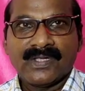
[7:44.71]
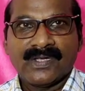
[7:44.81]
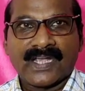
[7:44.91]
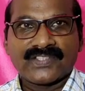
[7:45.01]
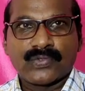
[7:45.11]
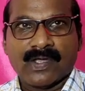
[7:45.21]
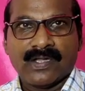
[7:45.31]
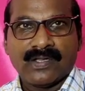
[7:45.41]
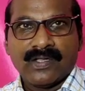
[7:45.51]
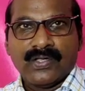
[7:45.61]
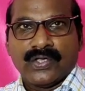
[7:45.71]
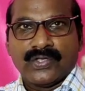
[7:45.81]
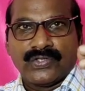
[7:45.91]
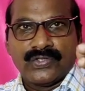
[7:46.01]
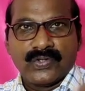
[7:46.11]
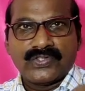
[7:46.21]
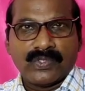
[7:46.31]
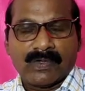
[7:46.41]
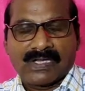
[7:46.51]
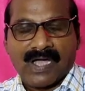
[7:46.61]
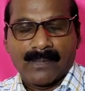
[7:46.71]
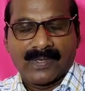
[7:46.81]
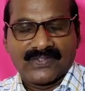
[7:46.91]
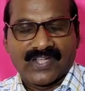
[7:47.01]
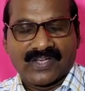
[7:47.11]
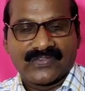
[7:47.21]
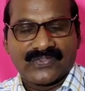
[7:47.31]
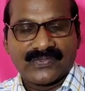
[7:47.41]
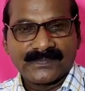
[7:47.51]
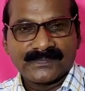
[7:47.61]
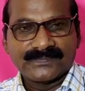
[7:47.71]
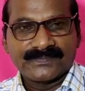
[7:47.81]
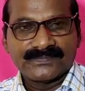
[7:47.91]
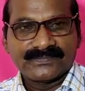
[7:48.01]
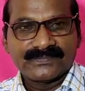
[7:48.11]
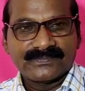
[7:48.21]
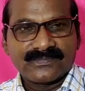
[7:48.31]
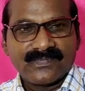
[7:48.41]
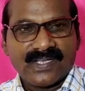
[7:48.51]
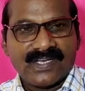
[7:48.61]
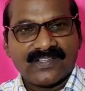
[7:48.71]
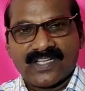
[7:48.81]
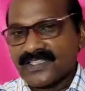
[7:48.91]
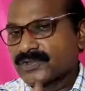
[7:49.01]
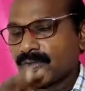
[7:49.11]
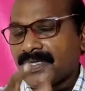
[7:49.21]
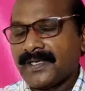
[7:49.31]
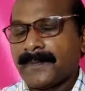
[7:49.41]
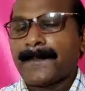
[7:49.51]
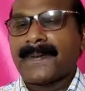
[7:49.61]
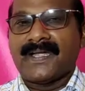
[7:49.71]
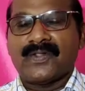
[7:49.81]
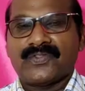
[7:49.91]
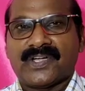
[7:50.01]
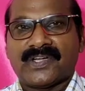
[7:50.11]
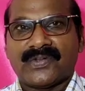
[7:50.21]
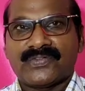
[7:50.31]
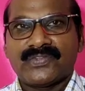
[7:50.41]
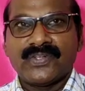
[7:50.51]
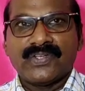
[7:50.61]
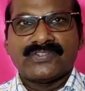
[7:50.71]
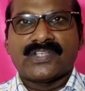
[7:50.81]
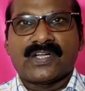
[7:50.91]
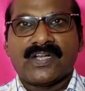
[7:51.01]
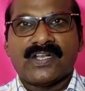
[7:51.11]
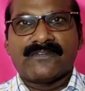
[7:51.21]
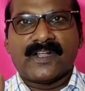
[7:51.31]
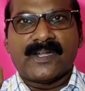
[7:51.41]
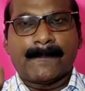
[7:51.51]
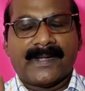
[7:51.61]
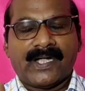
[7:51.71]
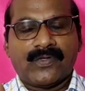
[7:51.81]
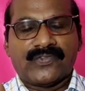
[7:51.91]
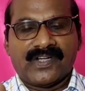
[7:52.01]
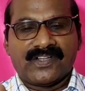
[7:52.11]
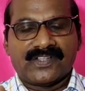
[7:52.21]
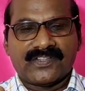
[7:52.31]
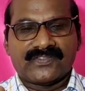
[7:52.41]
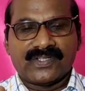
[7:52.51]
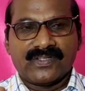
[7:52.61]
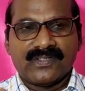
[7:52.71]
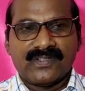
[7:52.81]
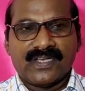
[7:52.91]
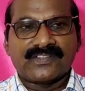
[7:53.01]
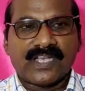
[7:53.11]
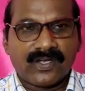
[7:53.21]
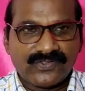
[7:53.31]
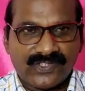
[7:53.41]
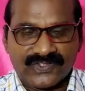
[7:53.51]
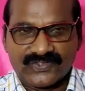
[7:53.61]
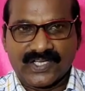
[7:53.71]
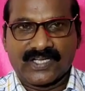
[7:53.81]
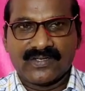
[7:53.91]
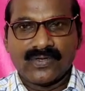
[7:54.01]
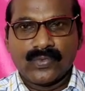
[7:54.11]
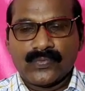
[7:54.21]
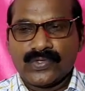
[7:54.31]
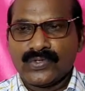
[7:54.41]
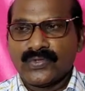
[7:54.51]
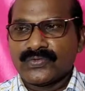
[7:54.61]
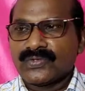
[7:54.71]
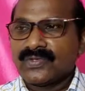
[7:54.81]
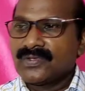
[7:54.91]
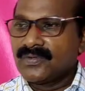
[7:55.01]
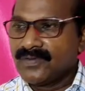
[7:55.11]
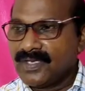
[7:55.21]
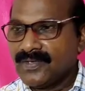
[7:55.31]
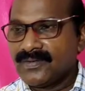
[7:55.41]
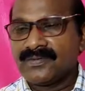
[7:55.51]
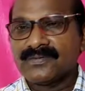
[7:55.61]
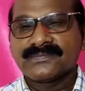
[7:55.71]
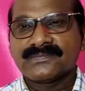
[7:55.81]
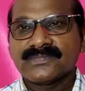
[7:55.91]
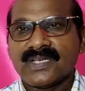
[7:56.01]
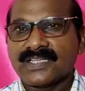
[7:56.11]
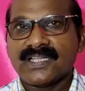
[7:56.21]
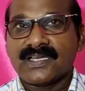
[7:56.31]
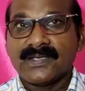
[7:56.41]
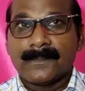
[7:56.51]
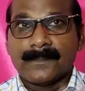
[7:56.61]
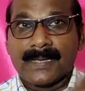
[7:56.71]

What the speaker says: Next one, use your common sense. It is also an imperative sentence. Generally for imperative sentences, as I have just said, we use will you like that.